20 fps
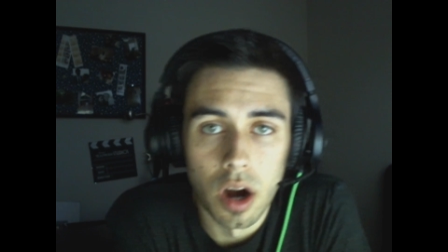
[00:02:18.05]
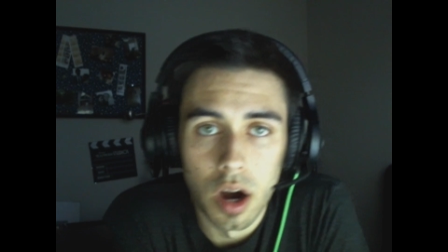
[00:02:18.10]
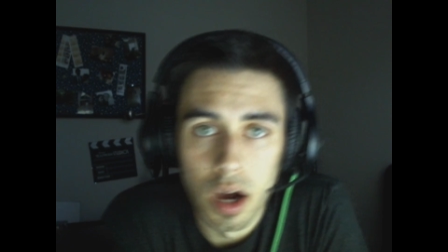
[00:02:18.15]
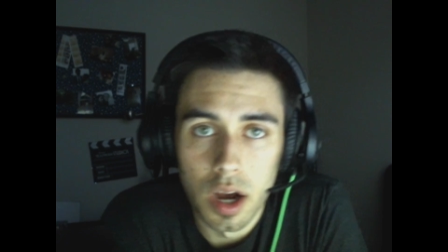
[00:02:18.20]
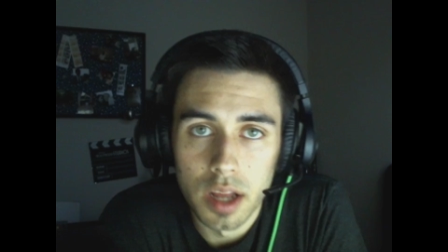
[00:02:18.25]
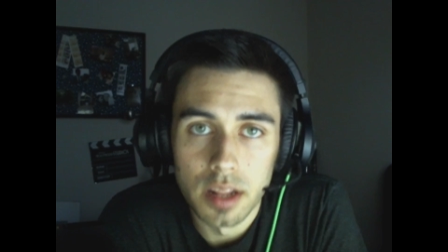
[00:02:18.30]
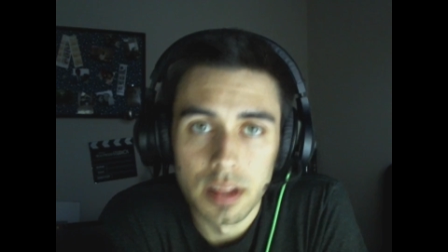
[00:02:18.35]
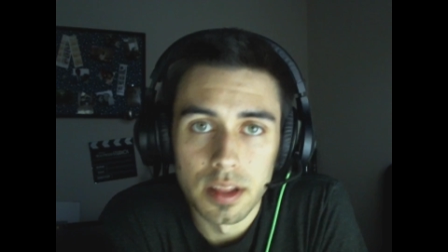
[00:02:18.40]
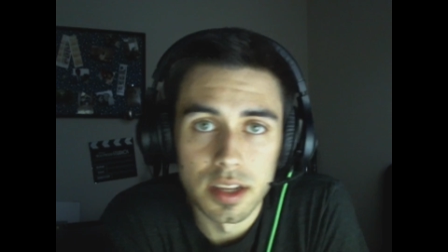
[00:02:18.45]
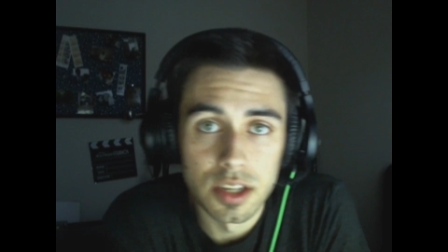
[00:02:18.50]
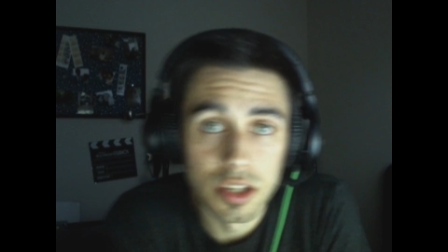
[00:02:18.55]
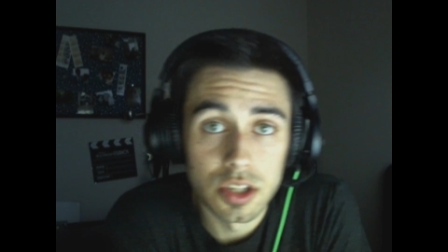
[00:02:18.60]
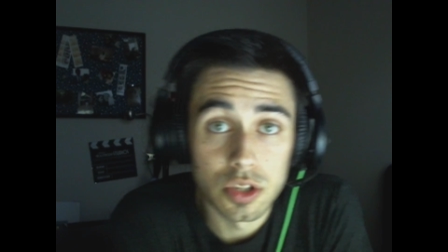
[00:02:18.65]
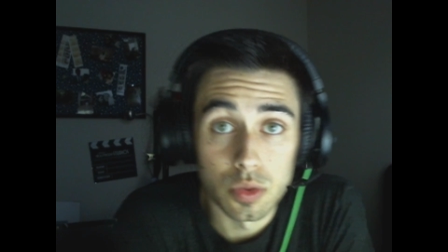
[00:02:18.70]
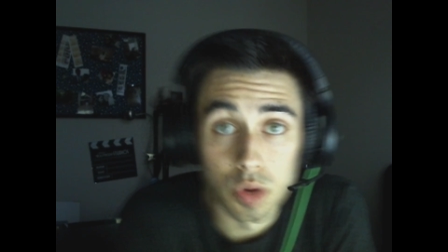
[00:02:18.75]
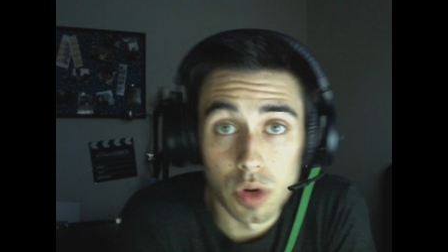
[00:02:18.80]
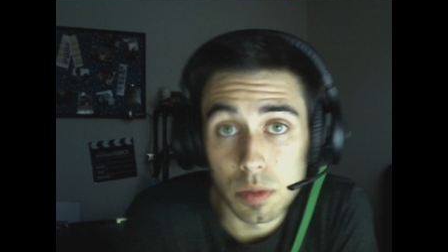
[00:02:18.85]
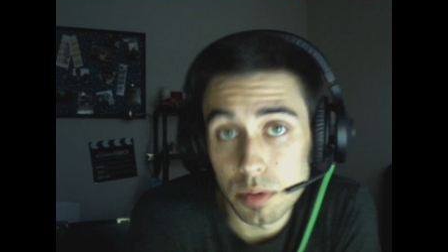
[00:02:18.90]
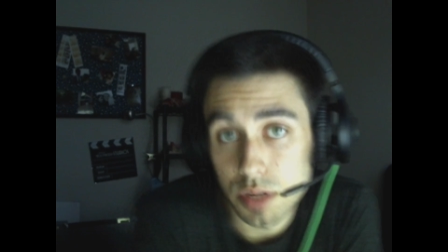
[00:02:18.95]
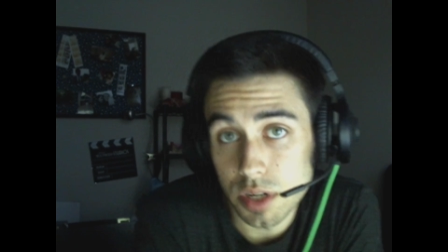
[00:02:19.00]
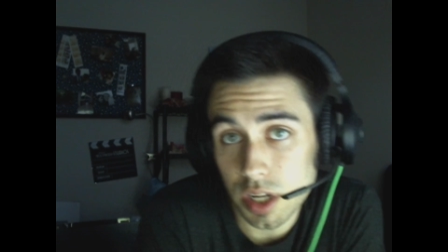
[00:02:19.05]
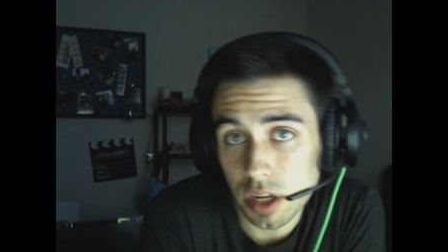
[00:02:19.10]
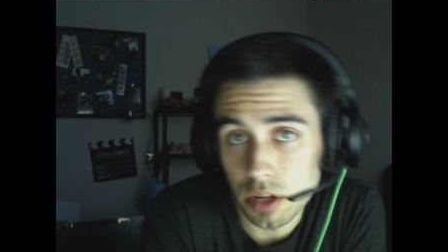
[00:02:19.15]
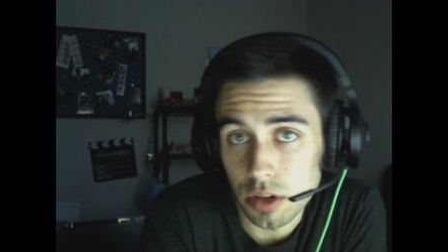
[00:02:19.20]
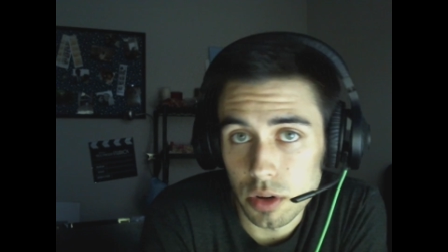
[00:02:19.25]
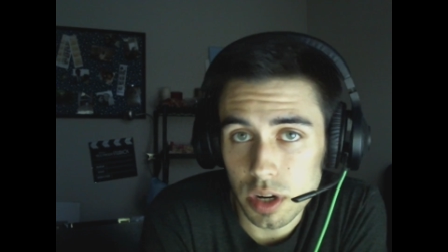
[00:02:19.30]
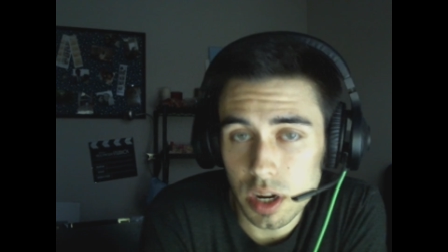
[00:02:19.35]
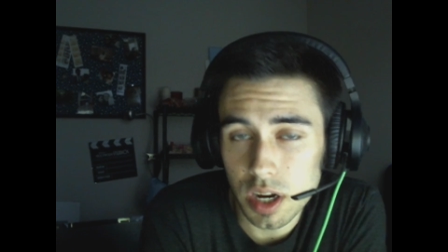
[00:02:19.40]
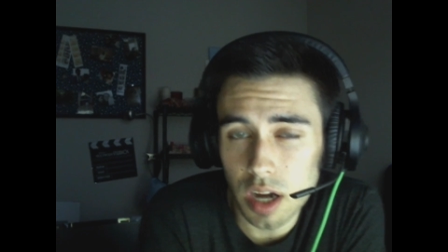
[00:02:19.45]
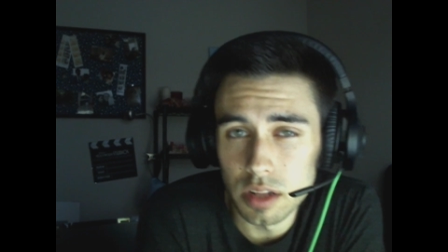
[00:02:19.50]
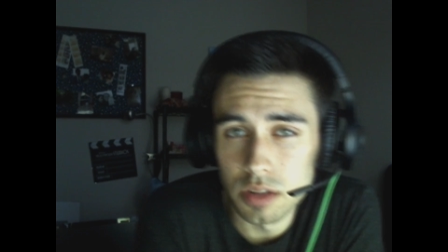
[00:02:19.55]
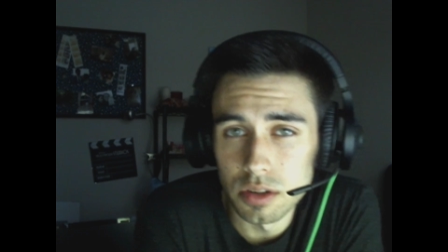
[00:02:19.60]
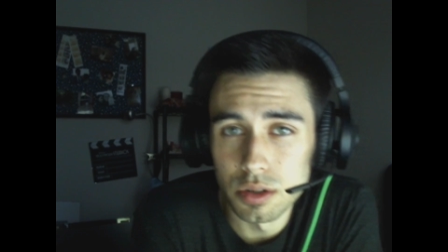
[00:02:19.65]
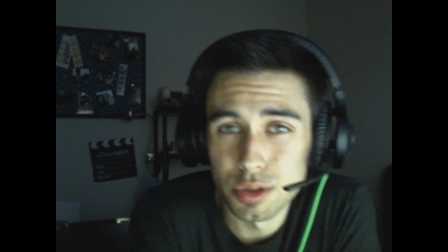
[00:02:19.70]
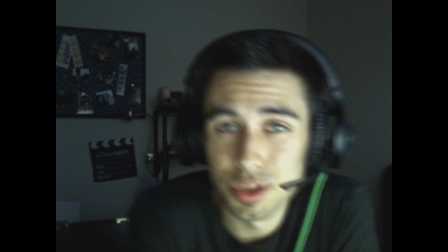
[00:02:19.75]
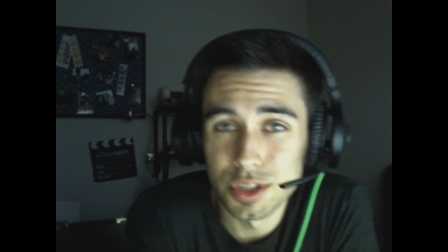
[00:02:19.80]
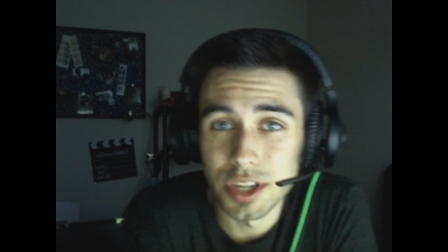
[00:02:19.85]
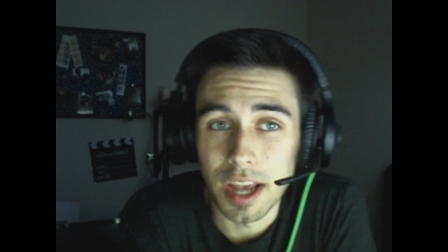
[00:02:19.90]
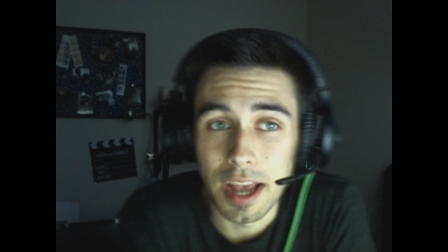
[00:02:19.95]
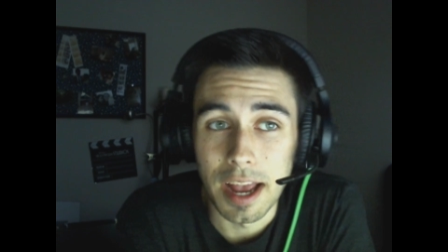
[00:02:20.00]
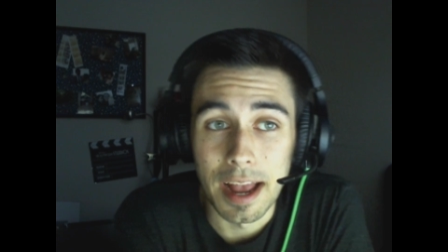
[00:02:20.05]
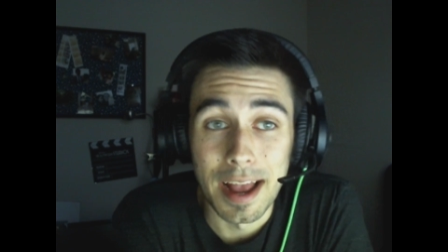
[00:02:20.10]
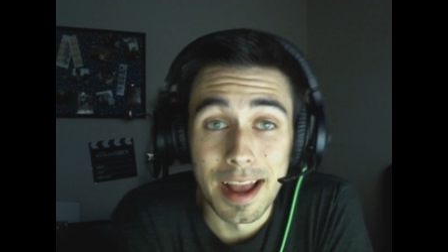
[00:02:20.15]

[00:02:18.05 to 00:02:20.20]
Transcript: on these three particular colors,